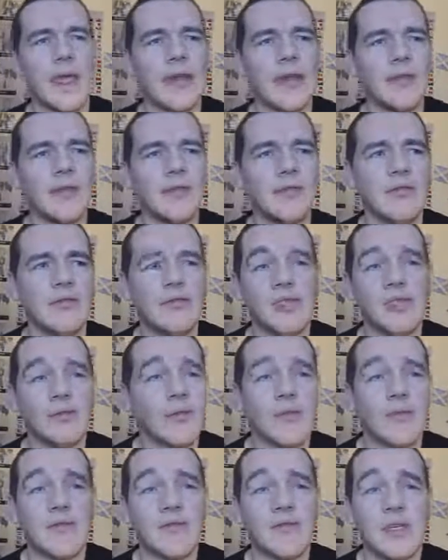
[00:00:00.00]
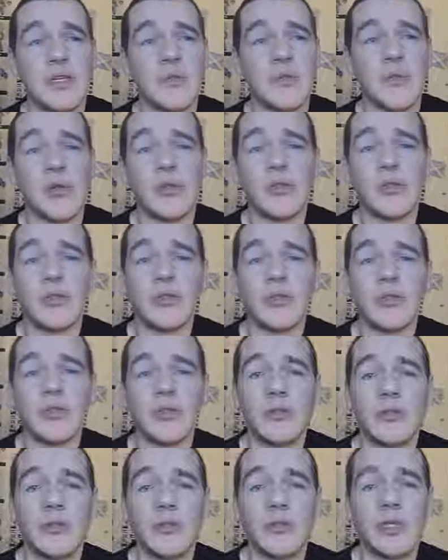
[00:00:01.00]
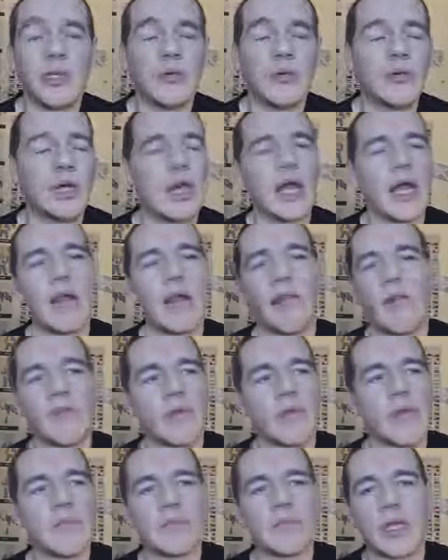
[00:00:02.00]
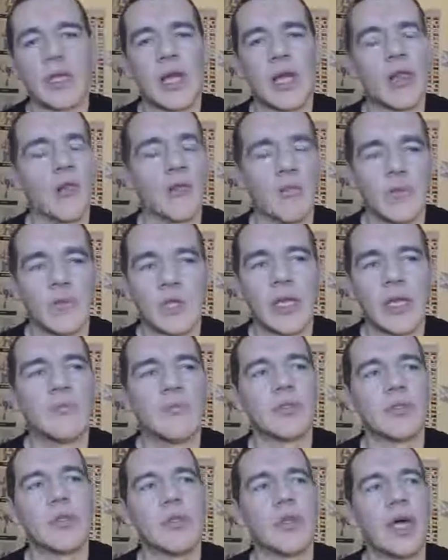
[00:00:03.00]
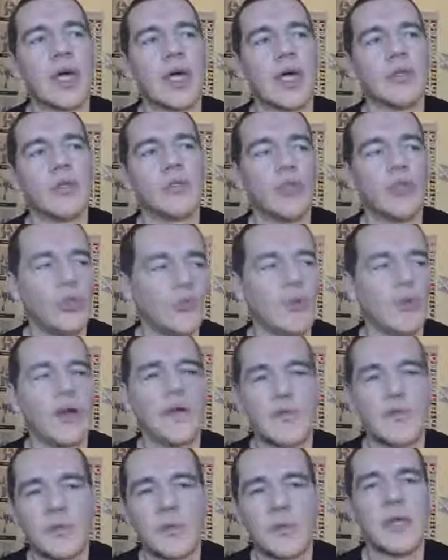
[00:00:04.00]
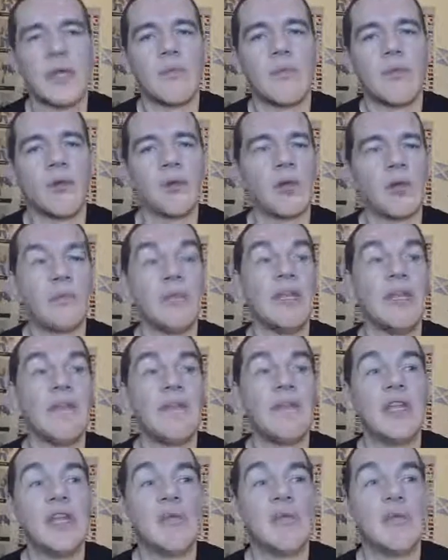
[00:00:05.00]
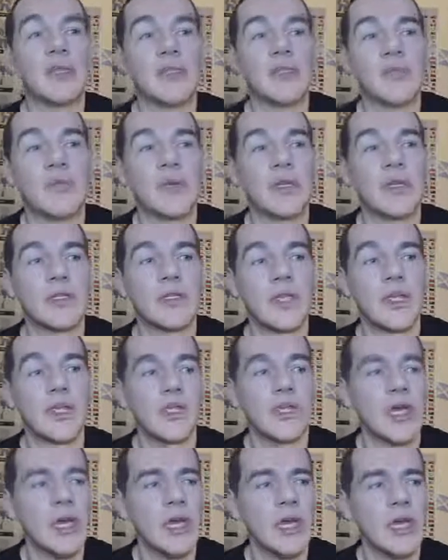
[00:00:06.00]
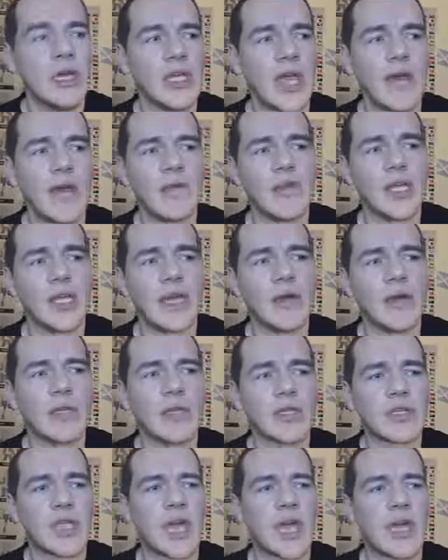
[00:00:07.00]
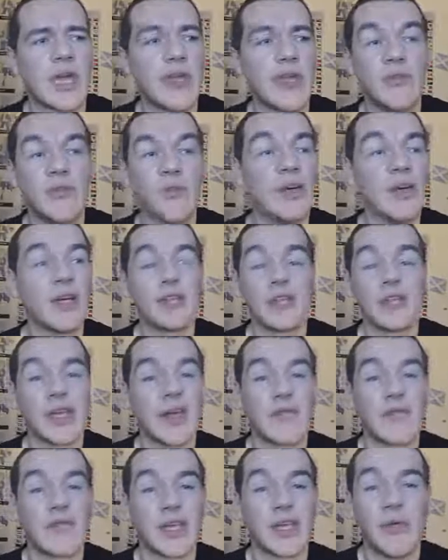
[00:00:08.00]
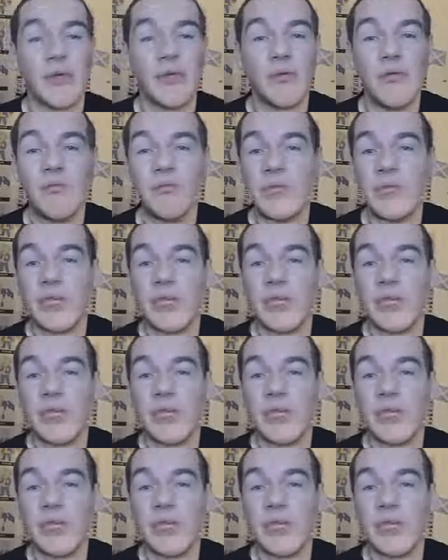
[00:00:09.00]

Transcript: Uh, do whatever way you want. You know, and I love games like I love when games do that. Do whatever way you want. I mean, even in the missions where it says you have to kill this guy, you don't actually have to kill them.